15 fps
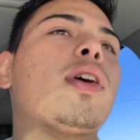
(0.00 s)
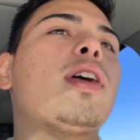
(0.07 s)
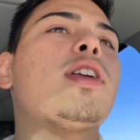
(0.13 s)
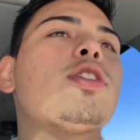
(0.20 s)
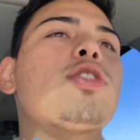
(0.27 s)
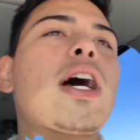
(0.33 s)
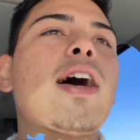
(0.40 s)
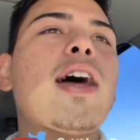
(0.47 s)

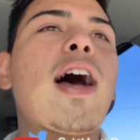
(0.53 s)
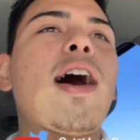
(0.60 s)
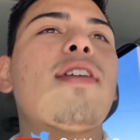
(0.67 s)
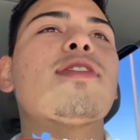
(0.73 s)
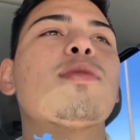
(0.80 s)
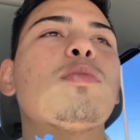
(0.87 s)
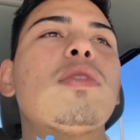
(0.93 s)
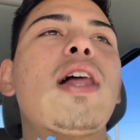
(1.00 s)
try to have
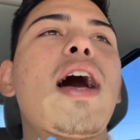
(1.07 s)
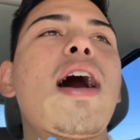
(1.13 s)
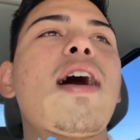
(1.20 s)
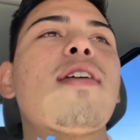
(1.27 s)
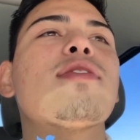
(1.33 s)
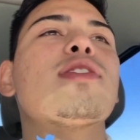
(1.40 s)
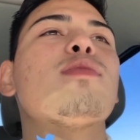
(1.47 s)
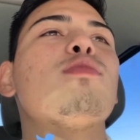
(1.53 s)
some
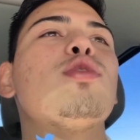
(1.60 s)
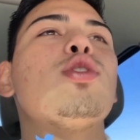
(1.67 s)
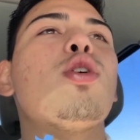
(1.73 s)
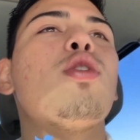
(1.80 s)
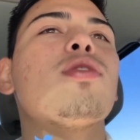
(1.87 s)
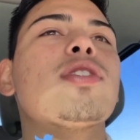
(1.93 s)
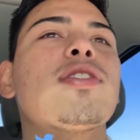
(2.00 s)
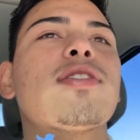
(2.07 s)
laughs, some
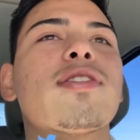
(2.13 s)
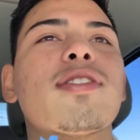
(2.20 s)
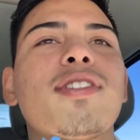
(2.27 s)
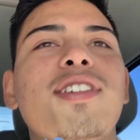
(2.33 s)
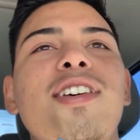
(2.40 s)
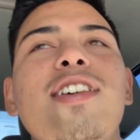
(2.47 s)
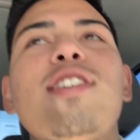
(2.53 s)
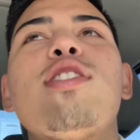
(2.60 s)
yolks,
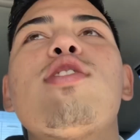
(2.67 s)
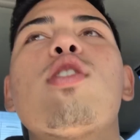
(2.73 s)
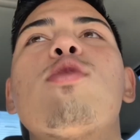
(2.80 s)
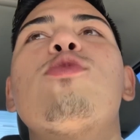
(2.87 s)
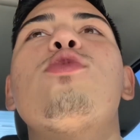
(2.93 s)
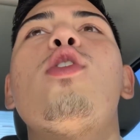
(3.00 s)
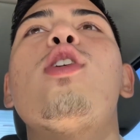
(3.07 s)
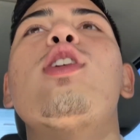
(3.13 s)
some
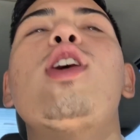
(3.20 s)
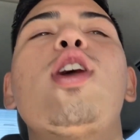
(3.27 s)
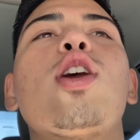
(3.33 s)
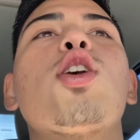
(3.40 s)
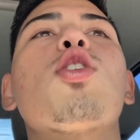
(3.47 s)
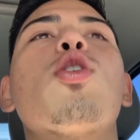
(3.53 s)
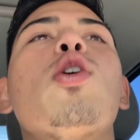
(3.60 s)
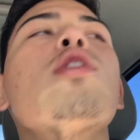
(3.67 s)
fucking
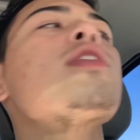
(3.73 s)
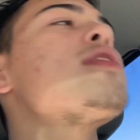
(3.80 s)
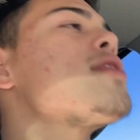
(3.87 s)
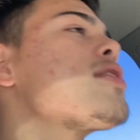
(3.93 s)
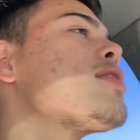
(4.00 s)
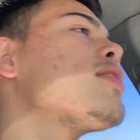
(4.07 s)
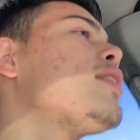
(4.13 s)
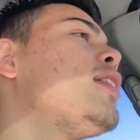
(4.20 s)
yolks,
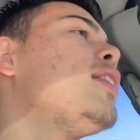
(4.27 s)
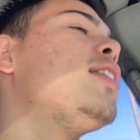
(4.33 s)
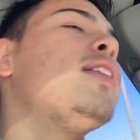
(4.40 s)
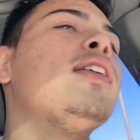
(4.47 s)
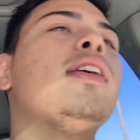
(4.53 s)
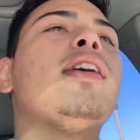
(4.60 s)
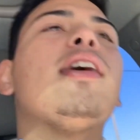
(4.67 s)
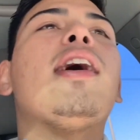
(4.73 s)

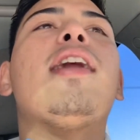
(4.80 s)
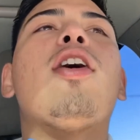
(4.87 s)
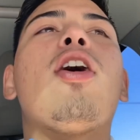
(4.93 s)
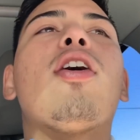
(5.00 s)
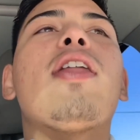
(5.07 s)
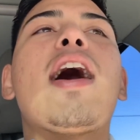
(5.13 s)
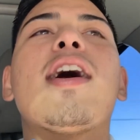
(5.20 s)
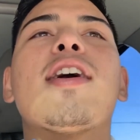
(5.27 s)
and all
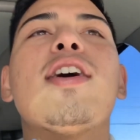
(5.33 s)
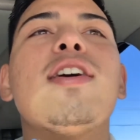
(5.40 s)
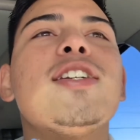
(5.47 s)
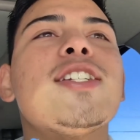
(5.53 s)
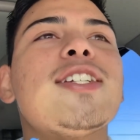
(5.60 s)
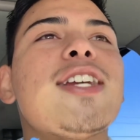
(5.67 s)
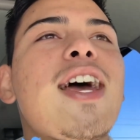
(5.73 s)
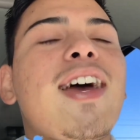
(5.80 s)
that good
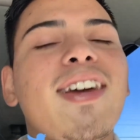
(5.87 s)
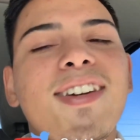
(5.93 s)
shit.